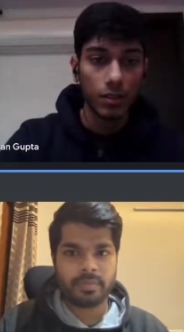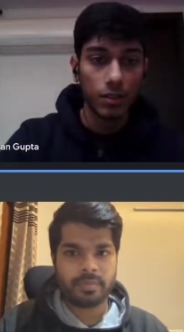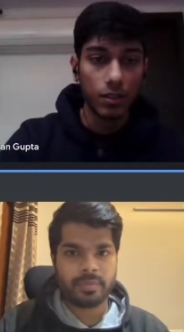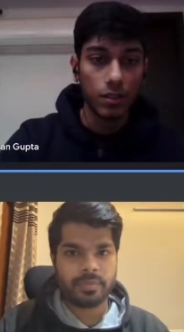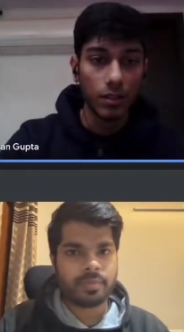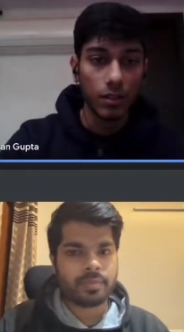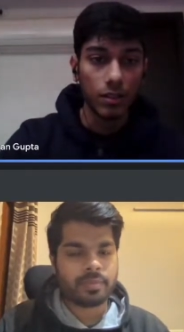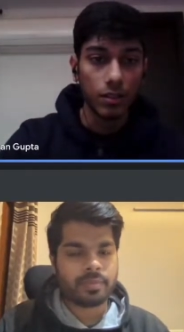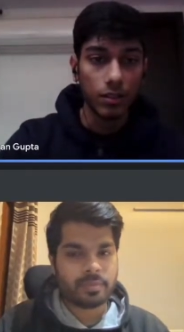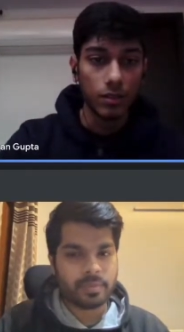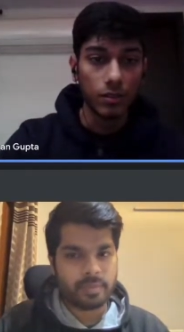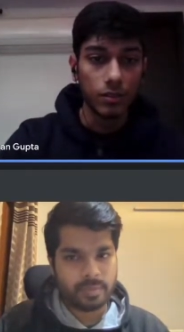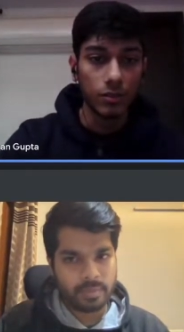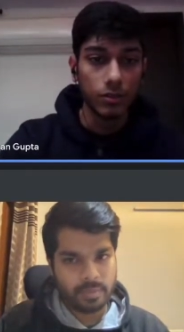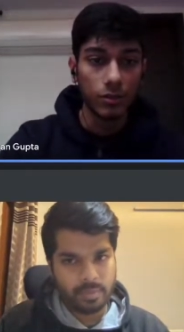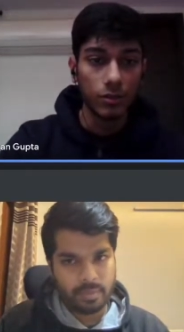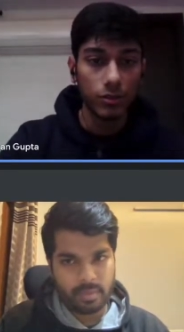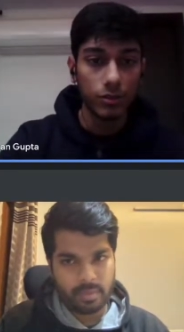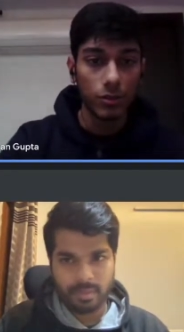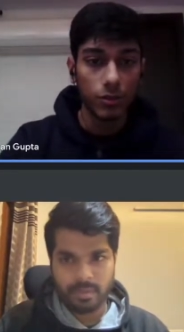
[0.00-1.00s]

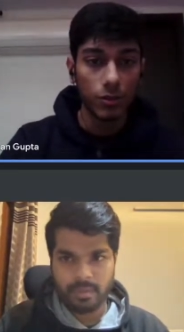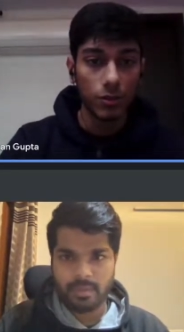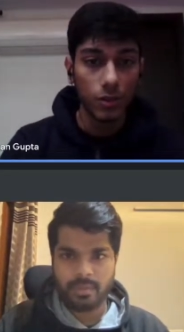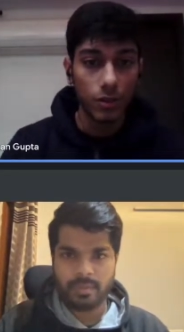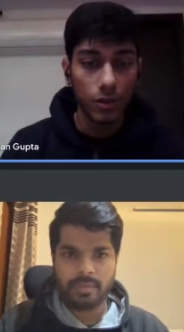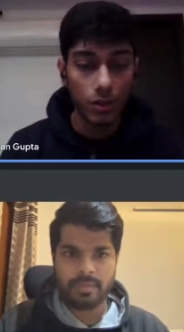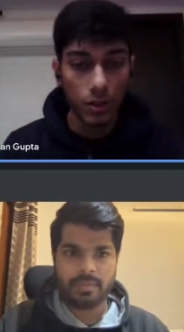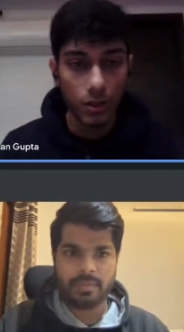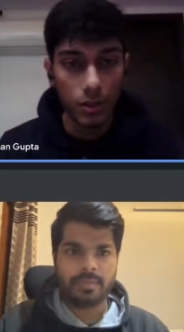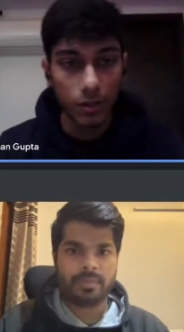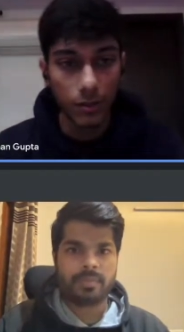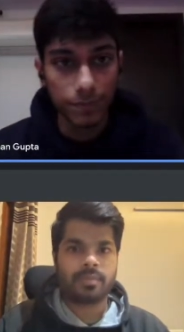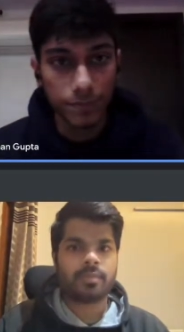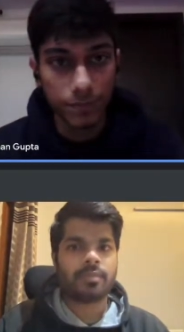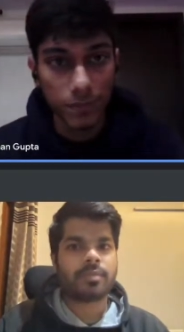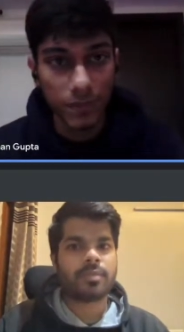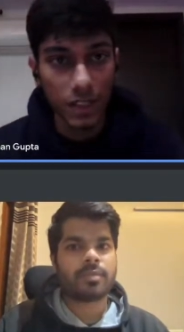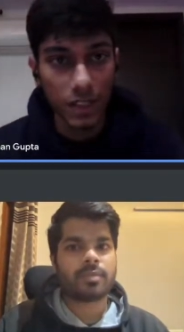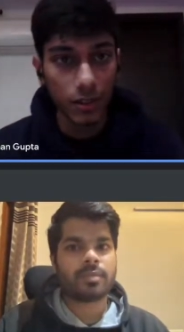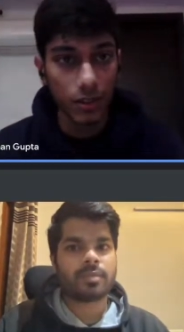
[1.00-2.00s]

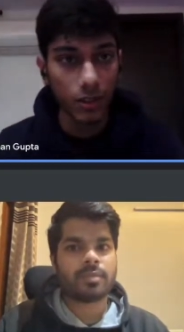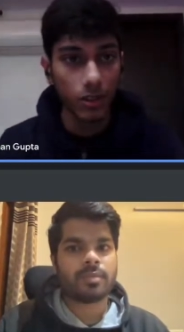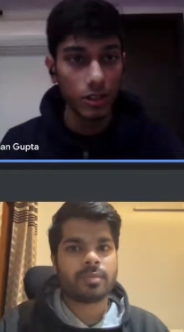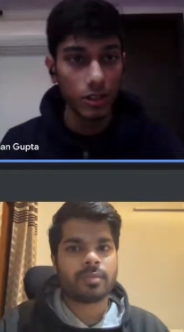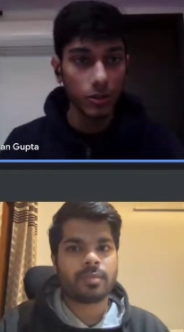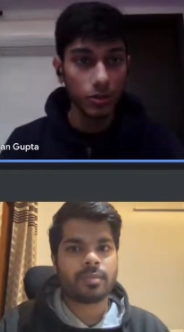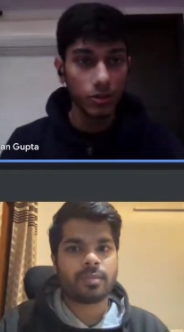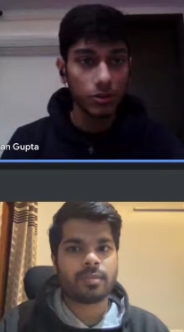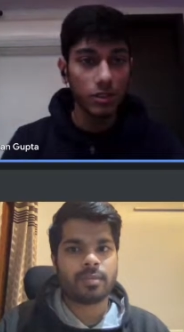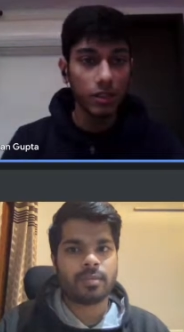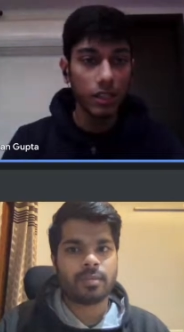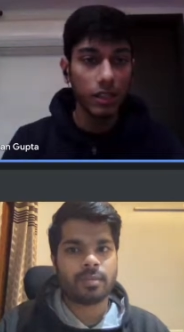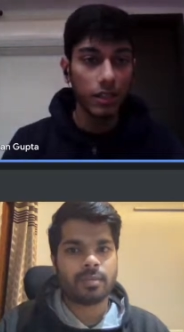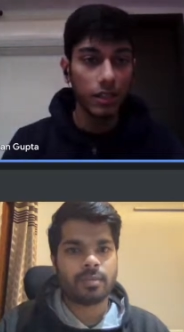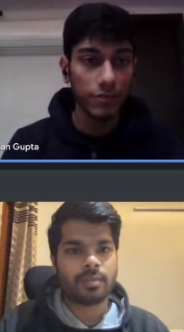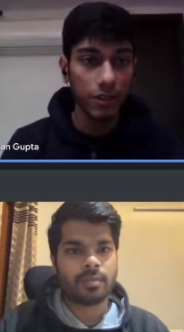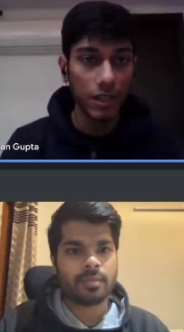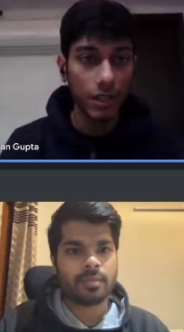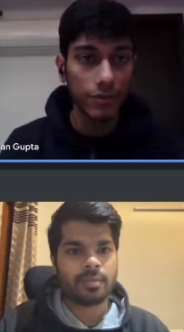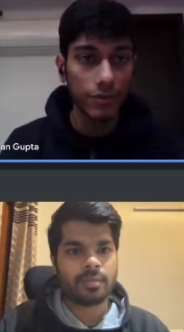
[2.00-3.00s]
Speaker 1: In order to see if
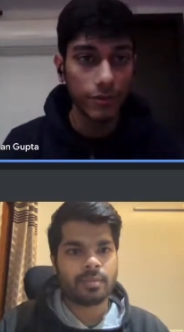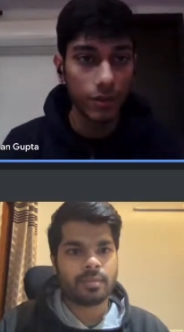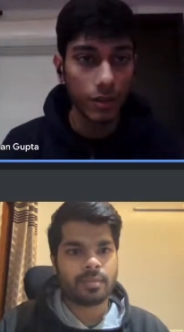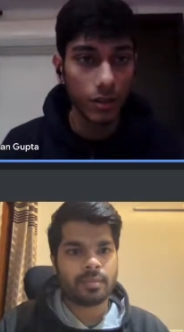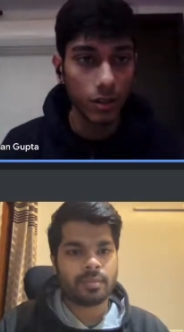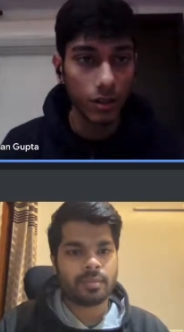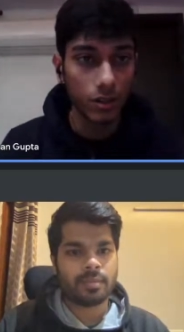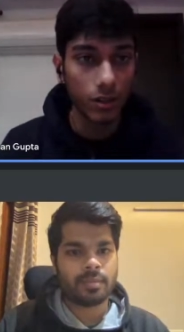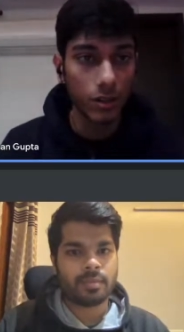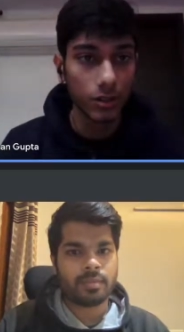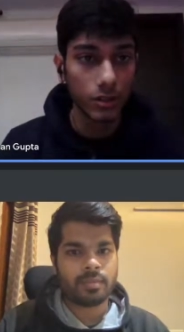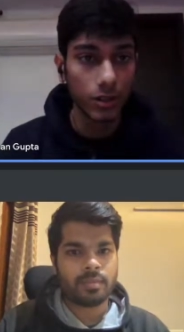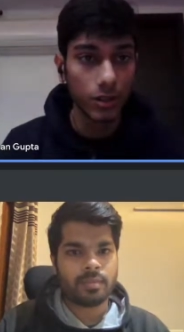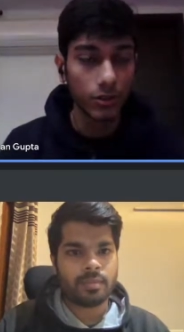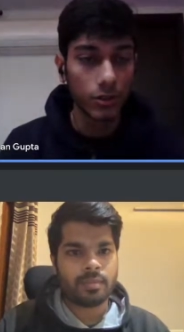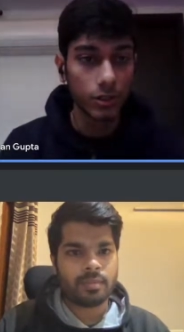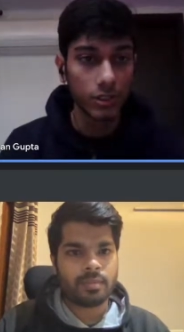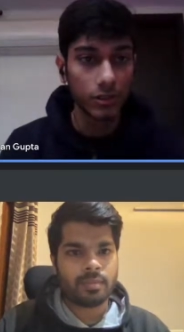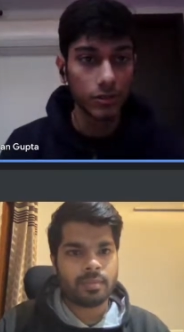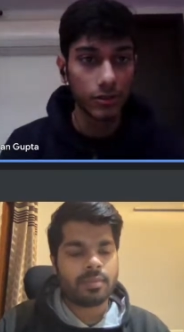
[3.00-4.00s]
I've got the
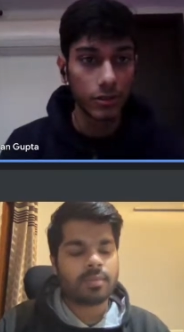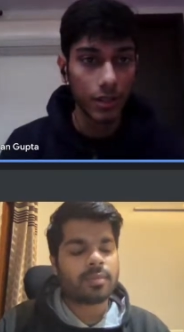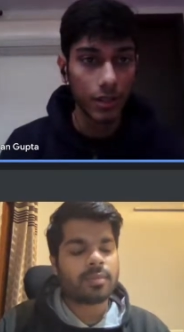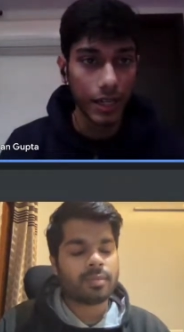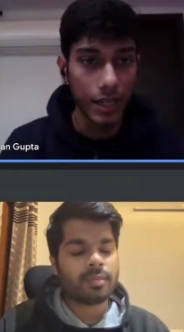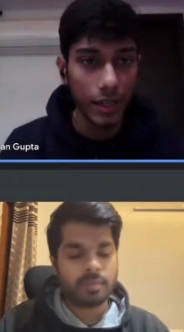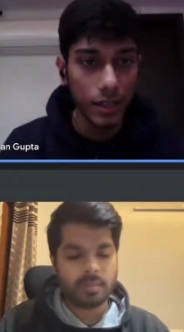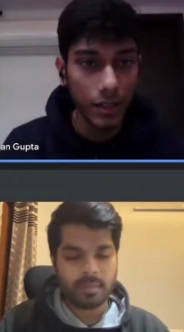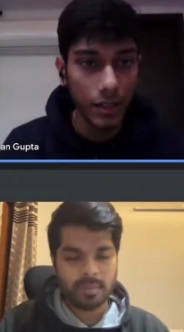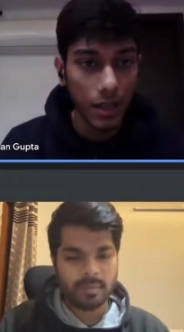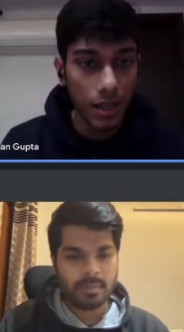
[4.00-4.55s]
question right,